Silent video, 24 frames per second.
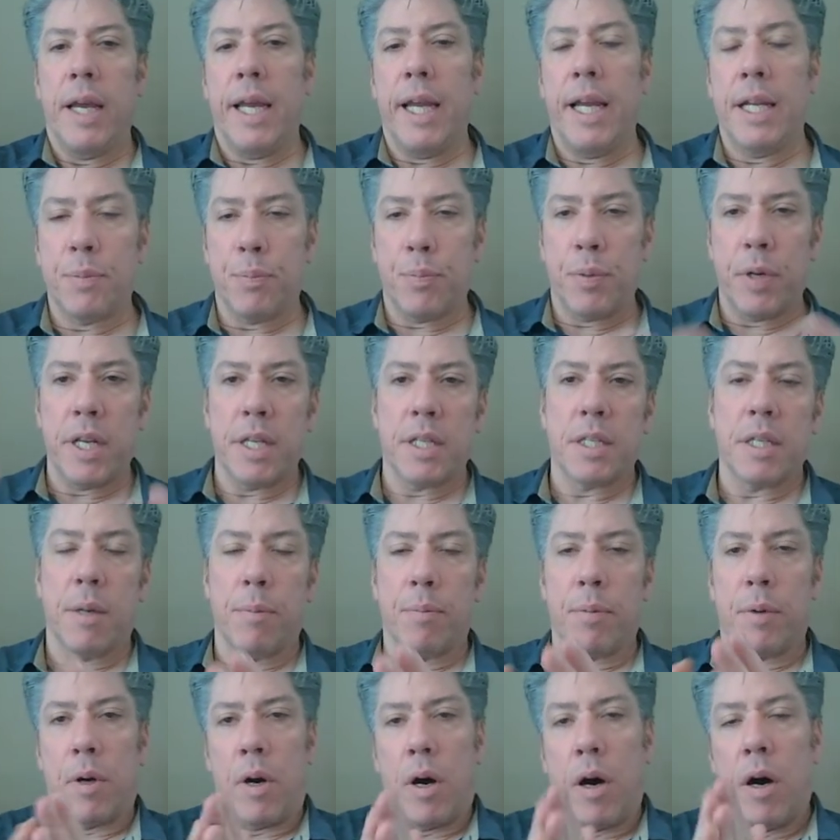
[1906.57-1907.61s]
It's pretty
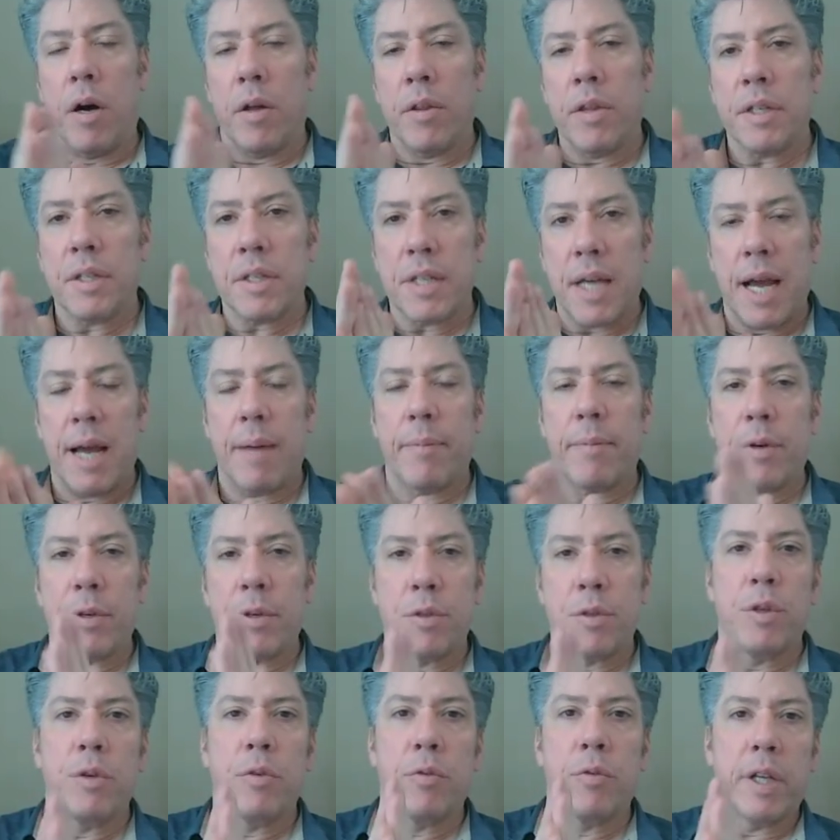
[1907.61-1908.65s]
simple. All that
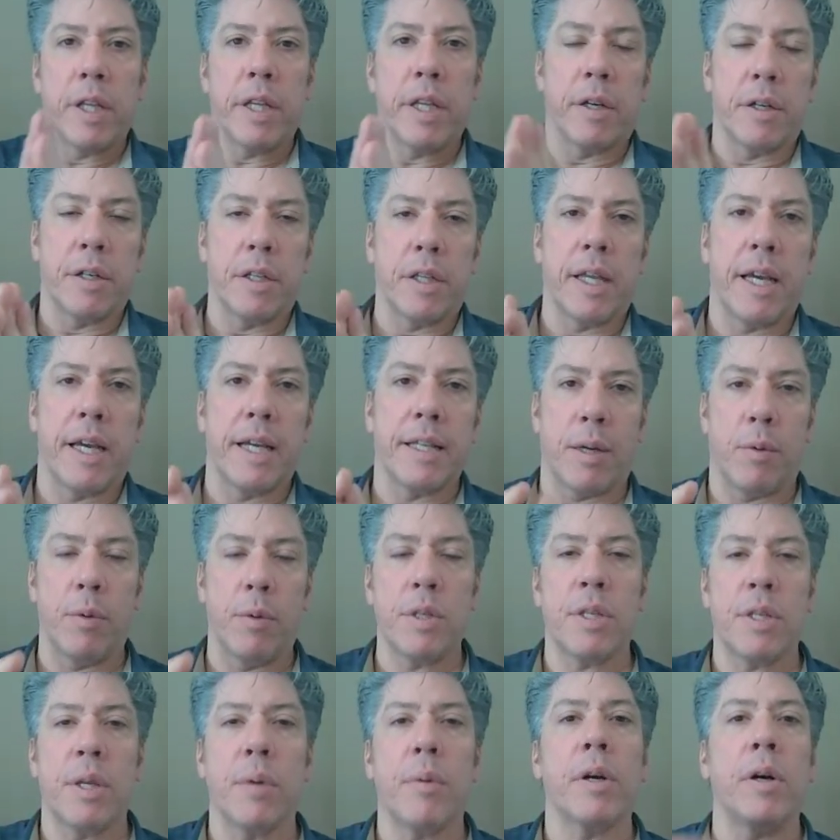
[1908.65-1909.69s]
timers do really are delays. I
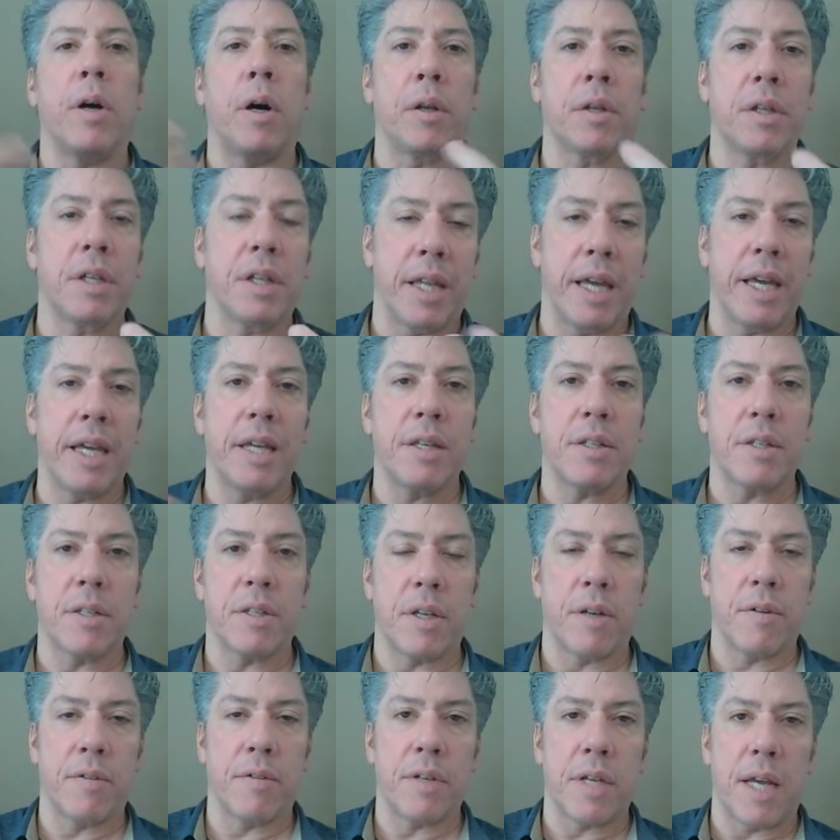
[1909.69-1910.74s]
wish they were called delays
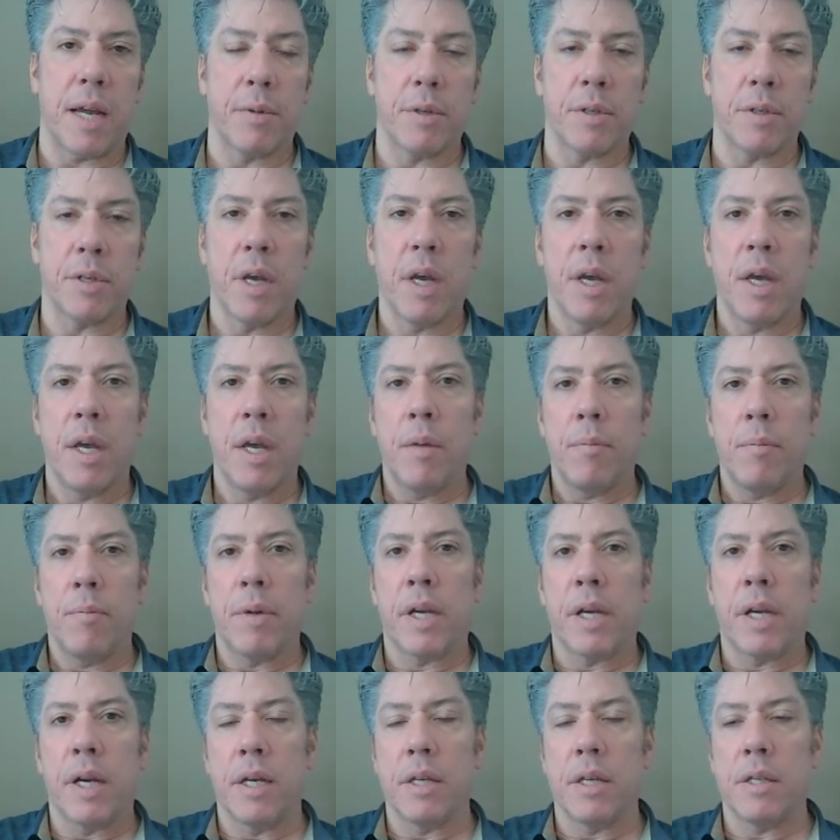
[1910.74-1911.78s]
instead of timers
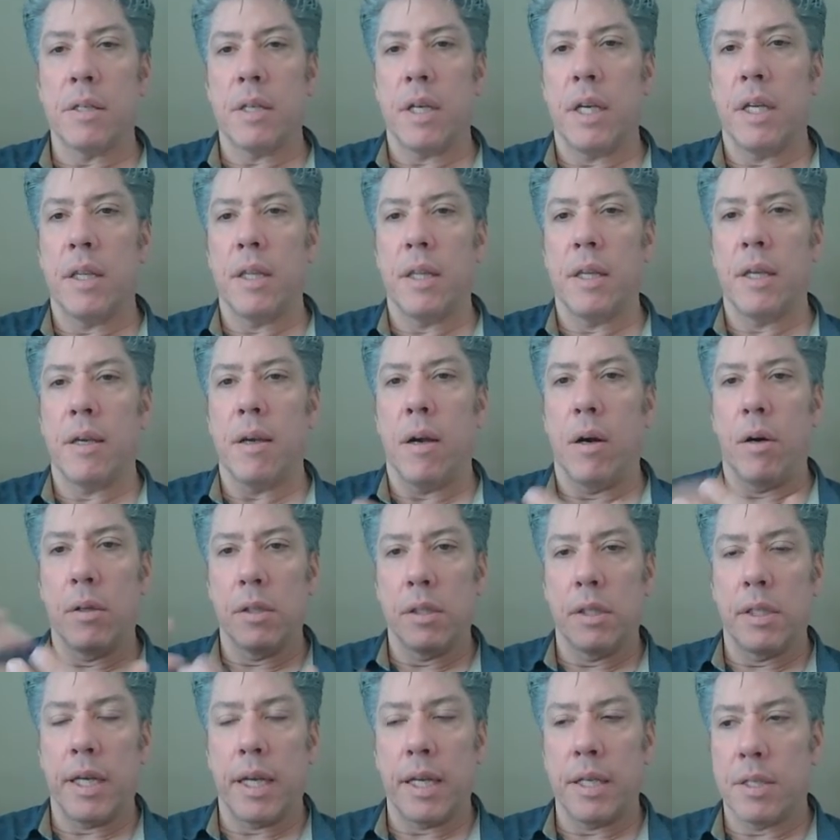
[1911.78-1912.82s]
because in the
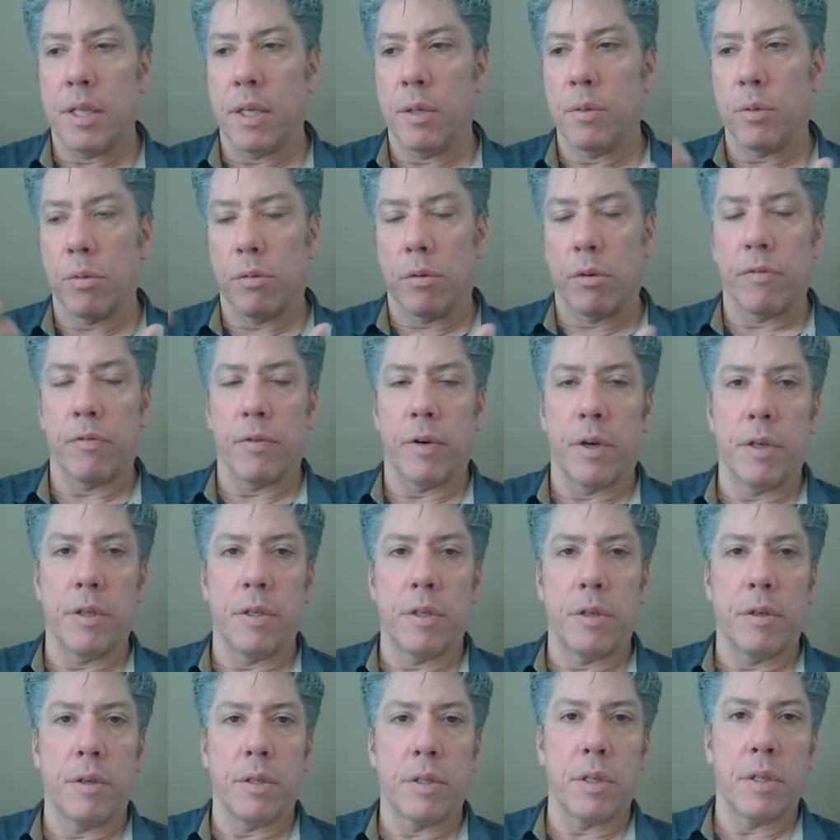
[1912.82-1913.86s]
old days these were referred
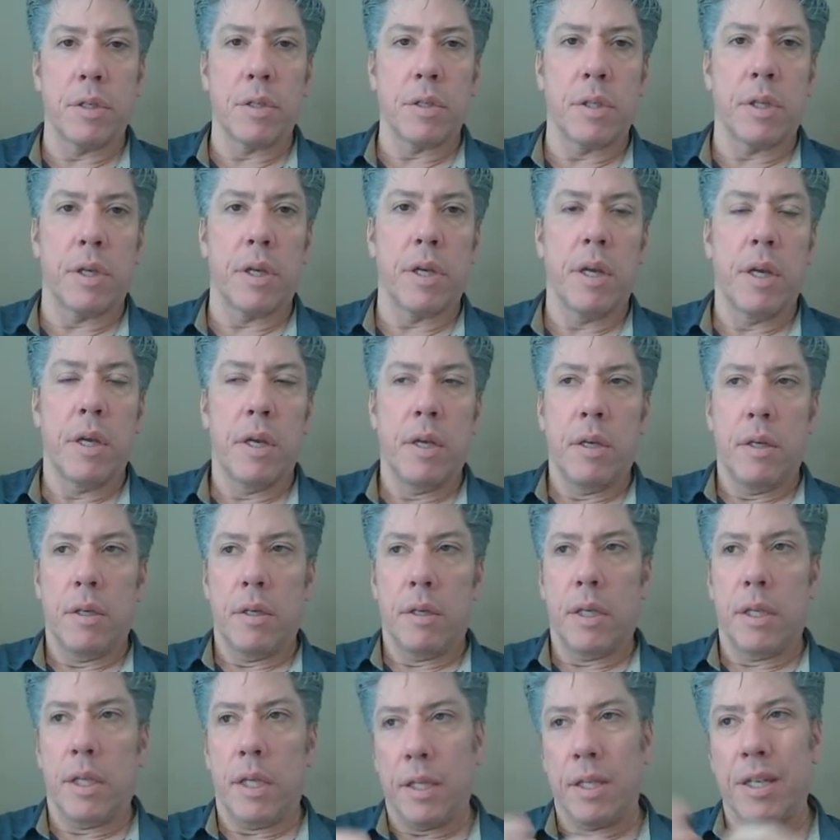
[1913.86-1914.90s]
to essentially,
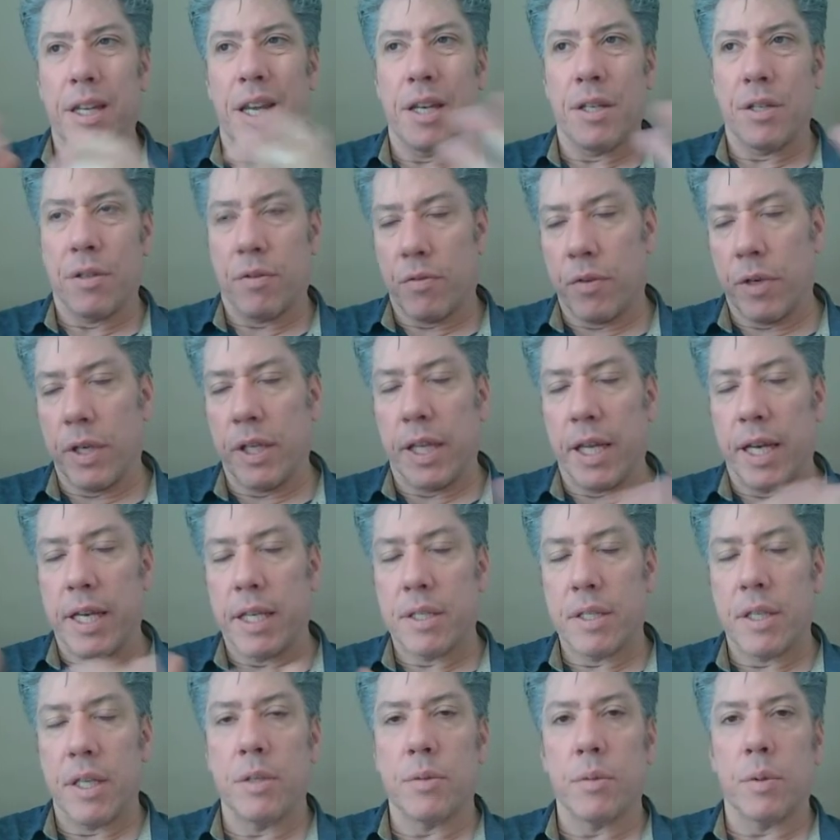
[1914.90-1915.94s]
in, in the days of
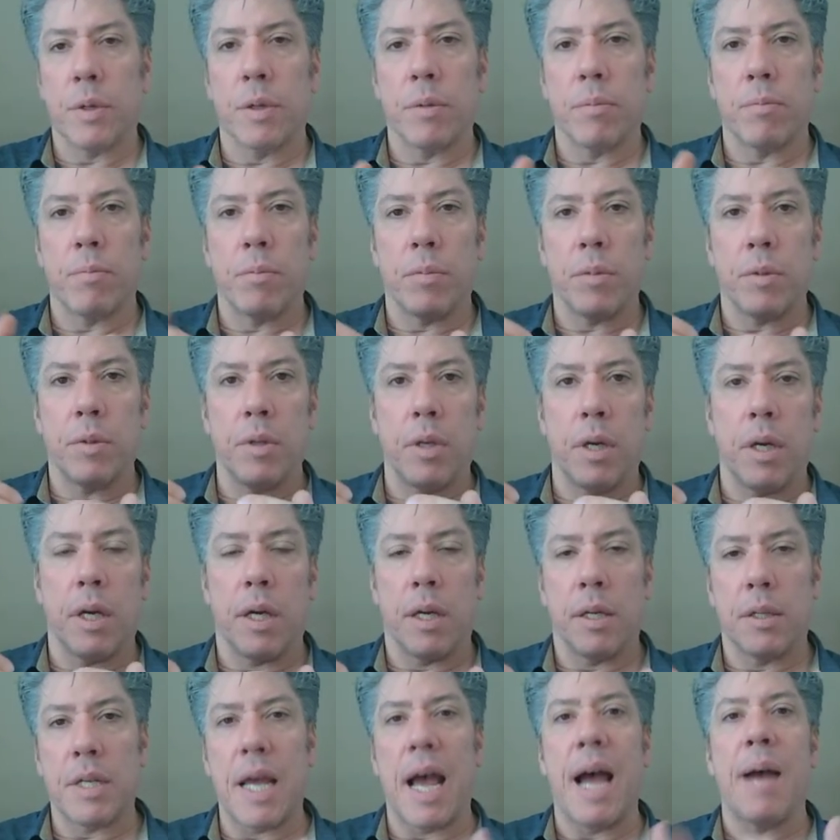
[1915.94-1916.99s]
relays, these were
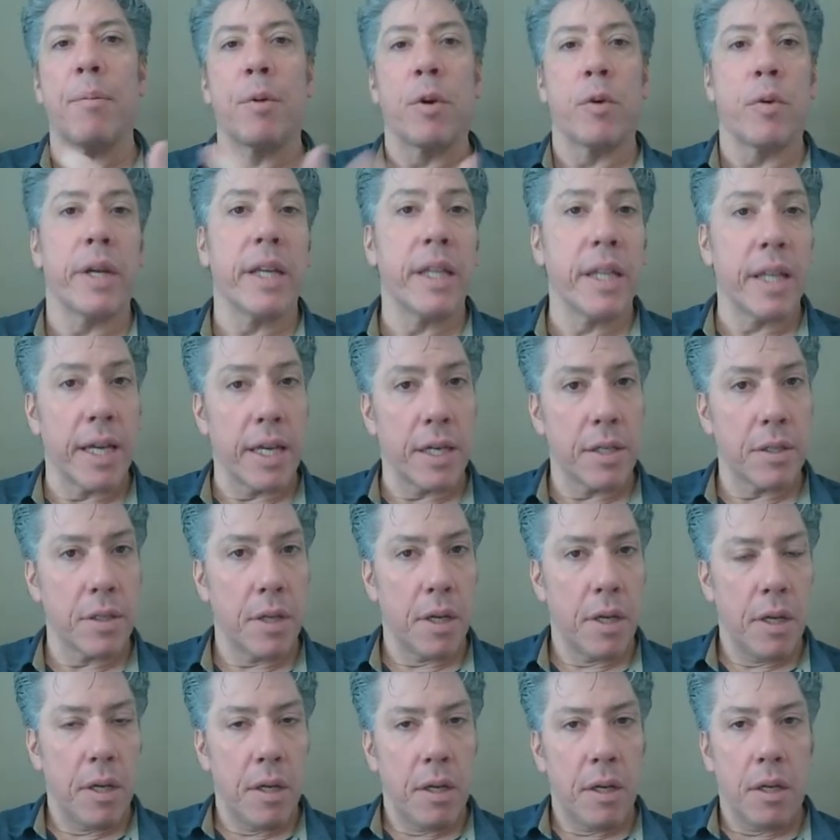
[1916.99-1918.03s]
uh, timer relays
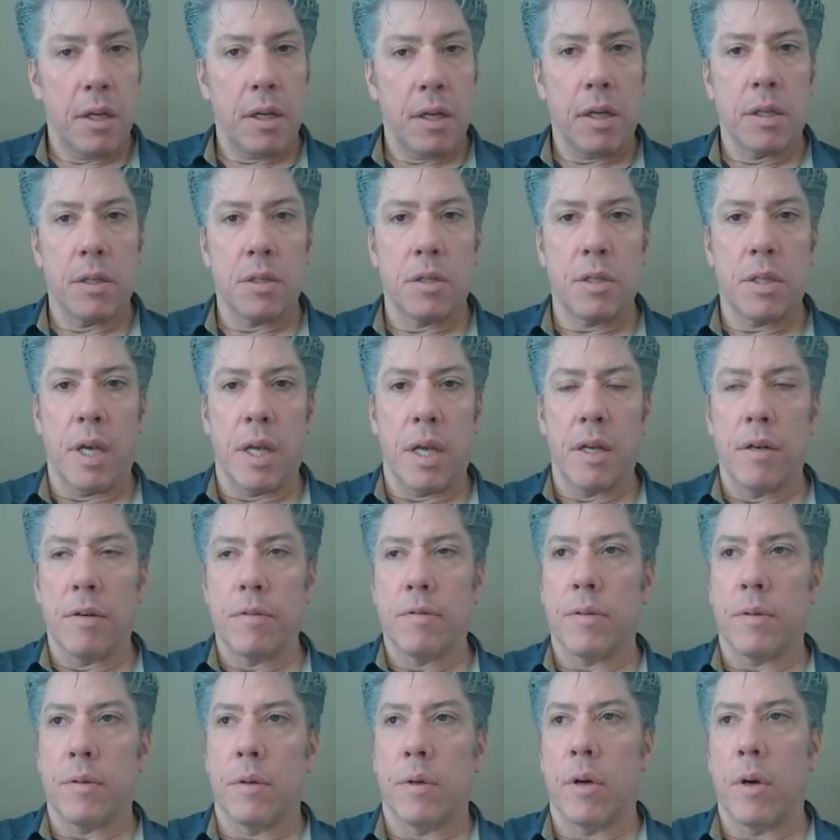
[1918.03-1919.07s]
instead
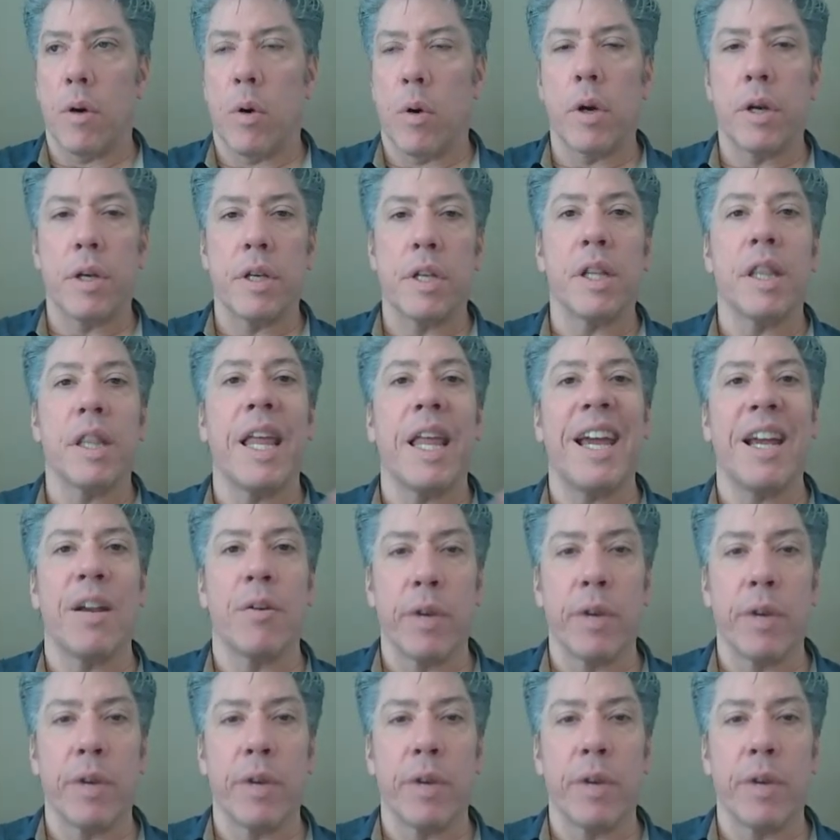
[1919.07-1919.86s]
of, or, or, delay